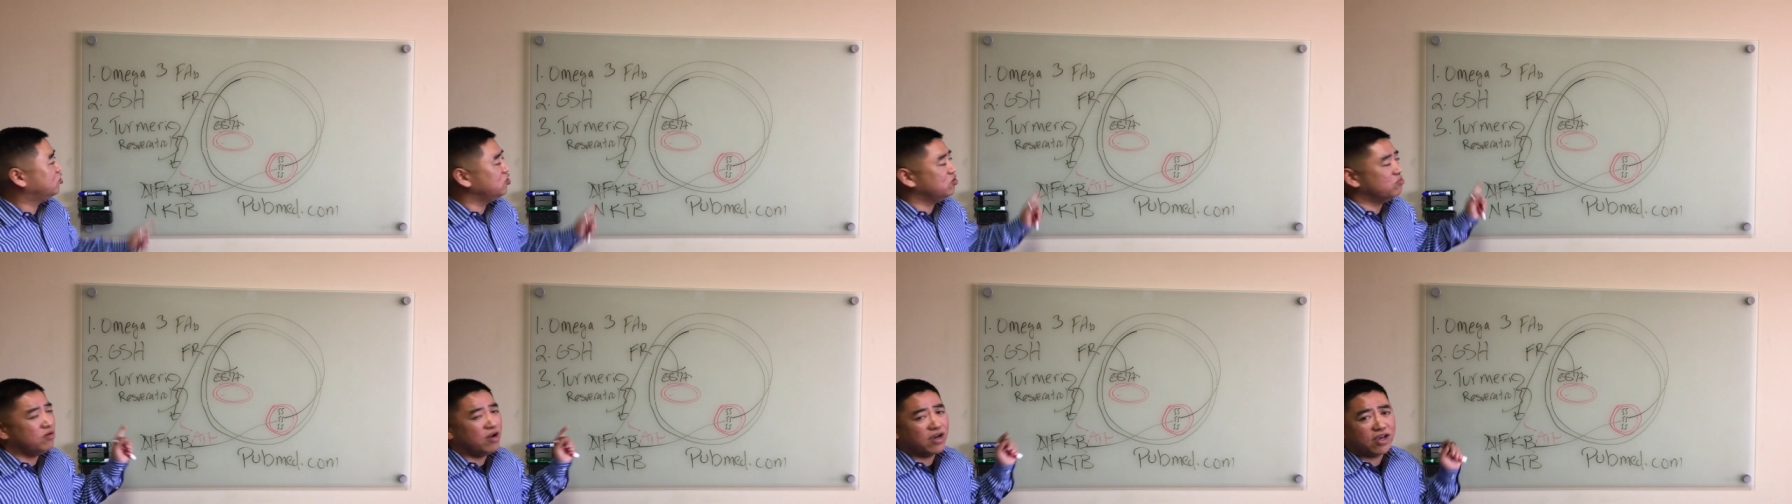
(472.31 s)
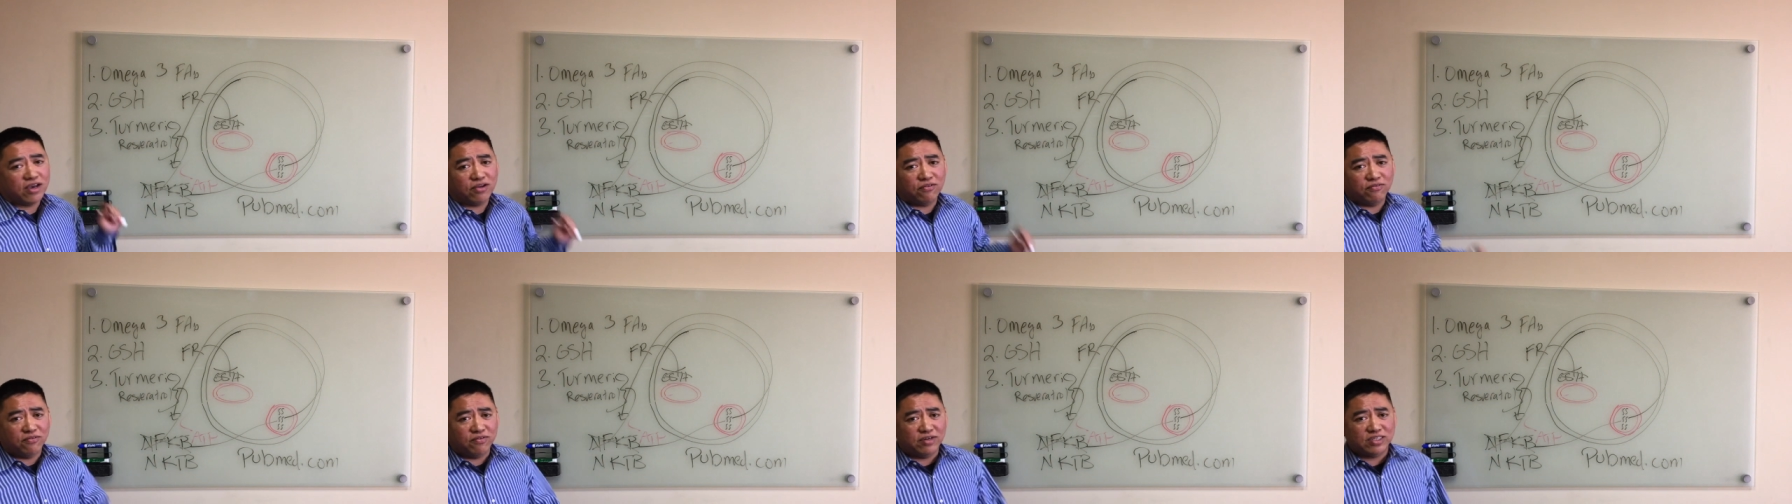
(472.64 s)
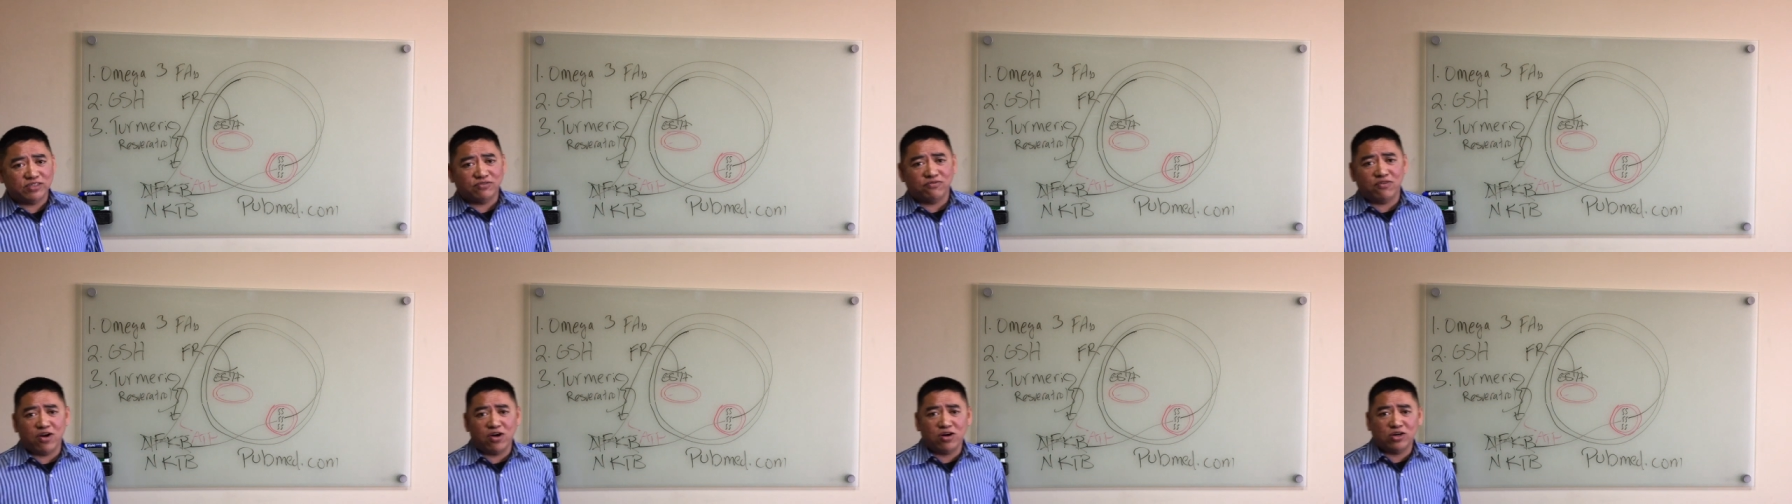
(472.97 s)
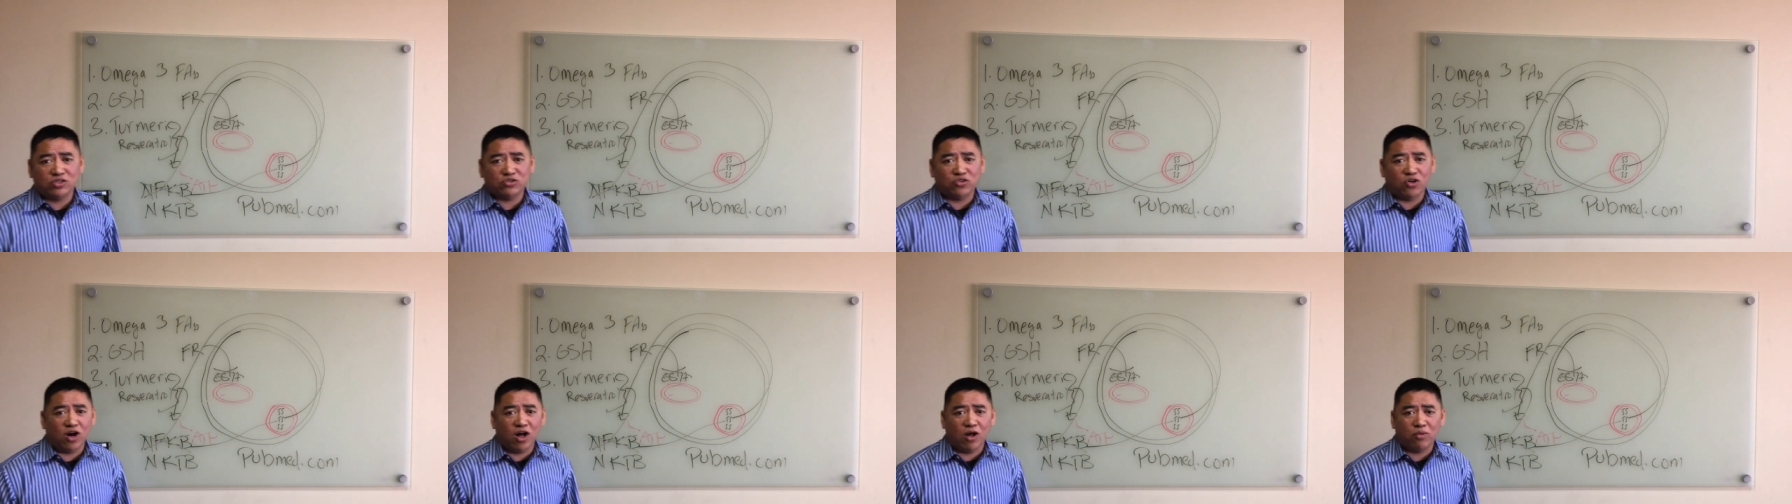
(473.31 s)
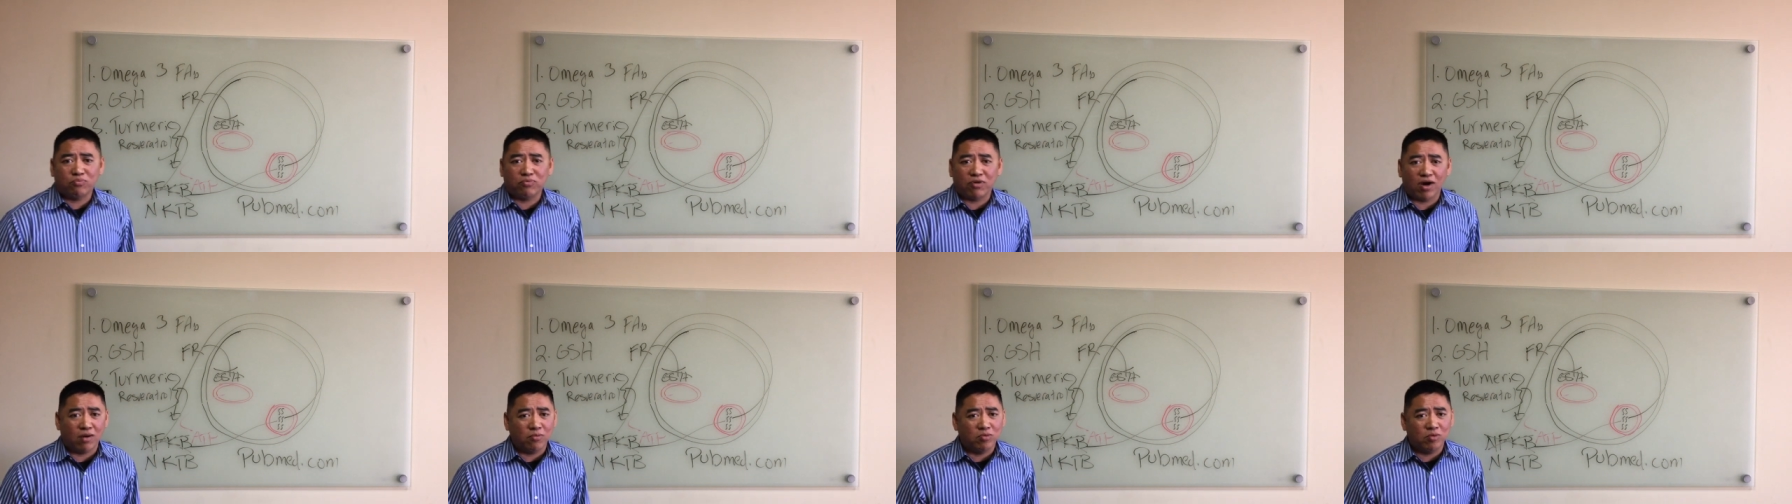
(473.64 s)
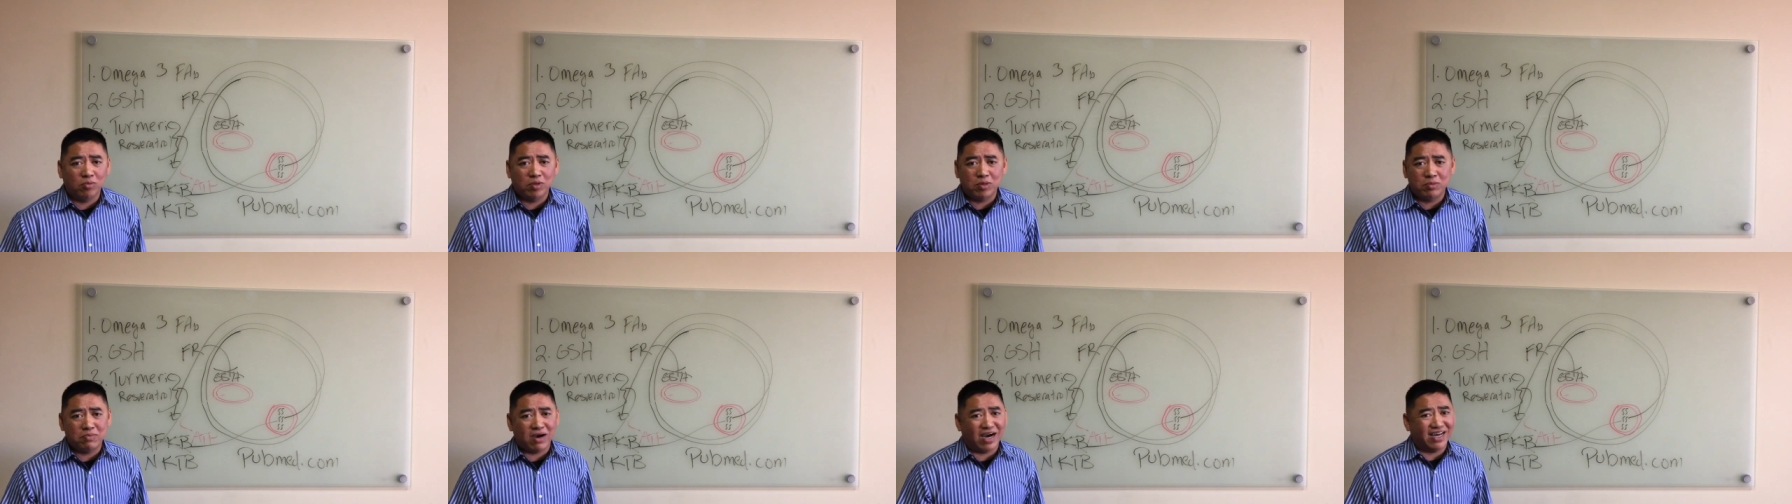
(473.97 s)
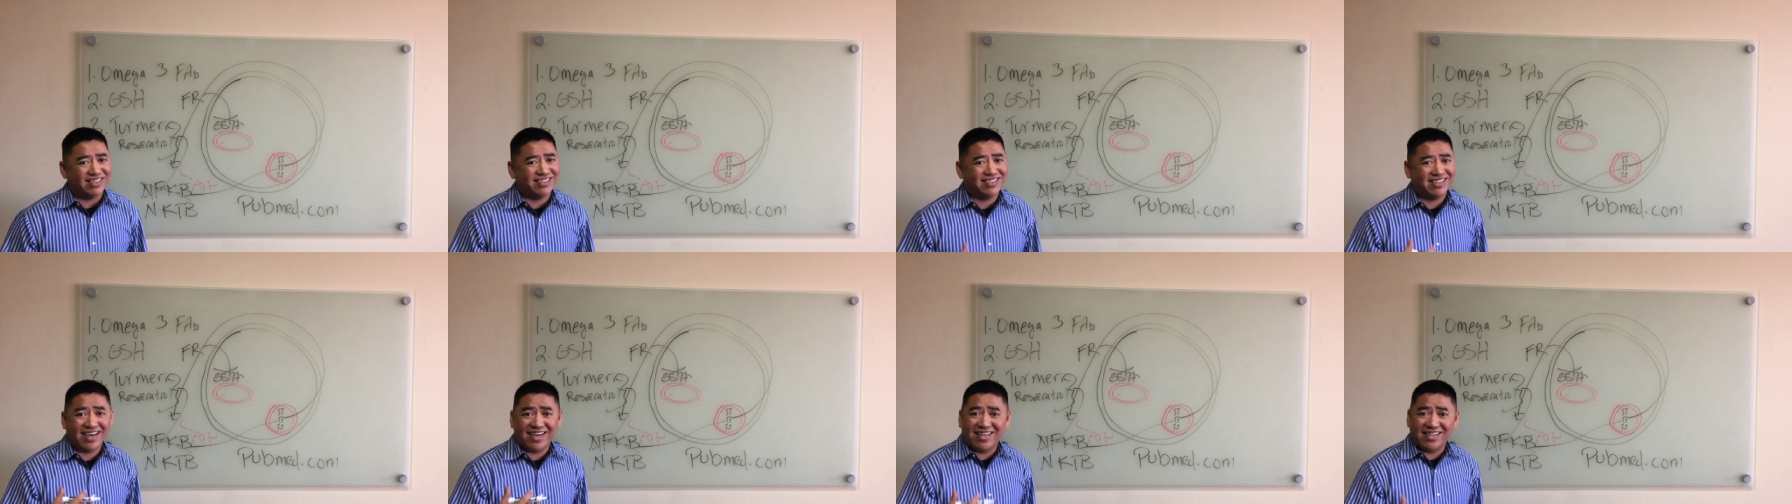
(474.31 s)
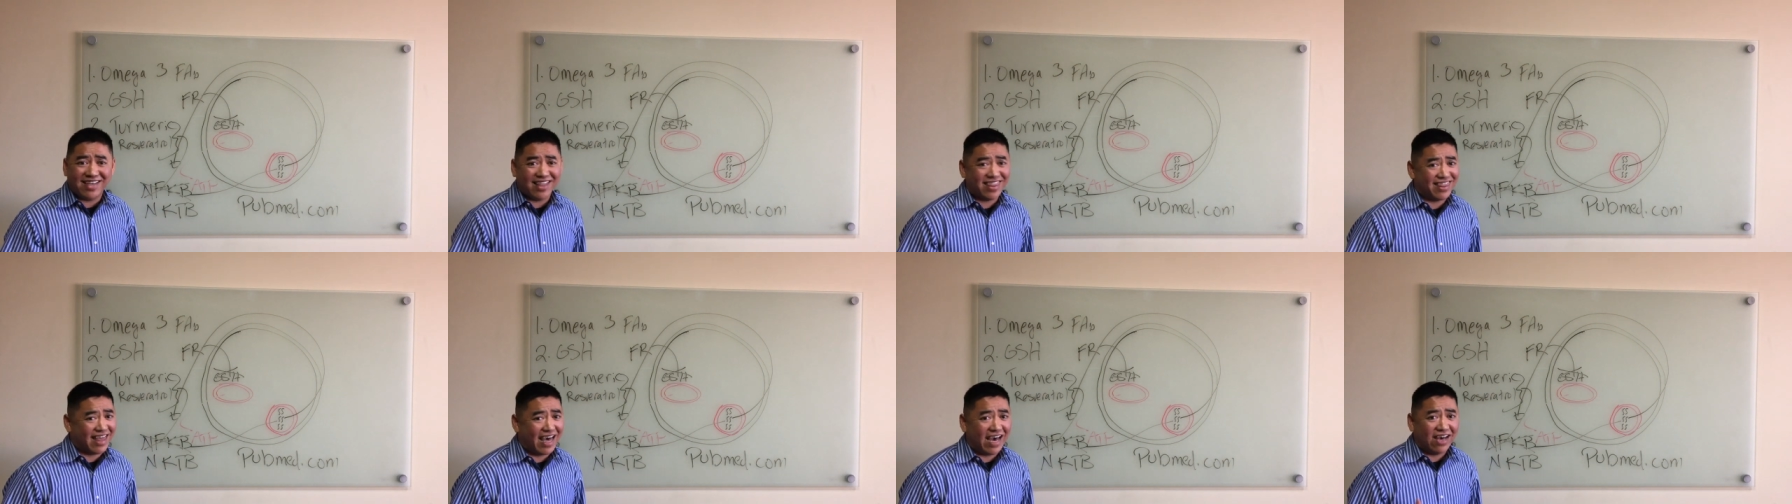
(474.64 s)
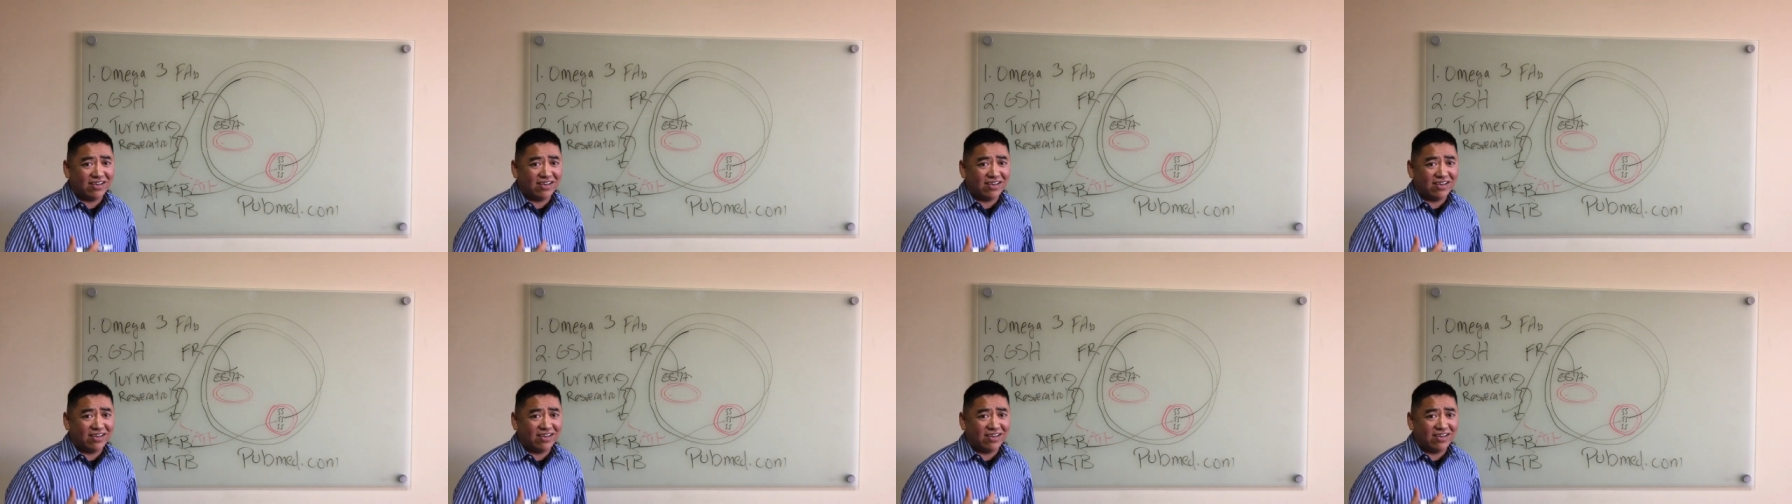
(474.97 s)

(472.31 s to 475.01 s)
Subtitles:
Turmeric and resveratrol, probably about 10 to